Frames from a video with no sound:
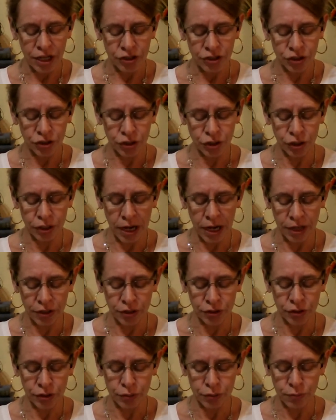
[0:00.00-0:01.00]
to turn either
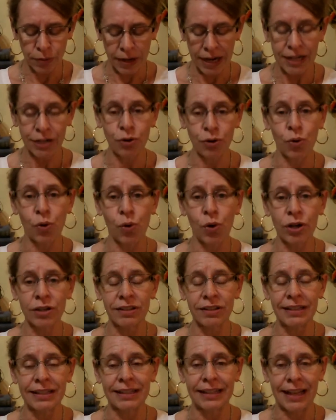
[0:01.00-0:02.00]
to the right or
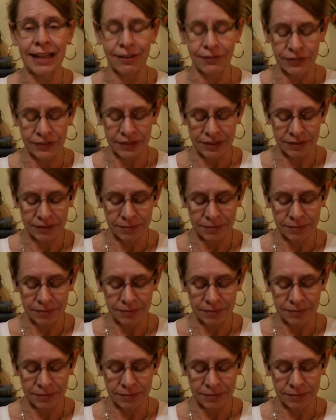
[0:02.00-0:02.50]
to the left.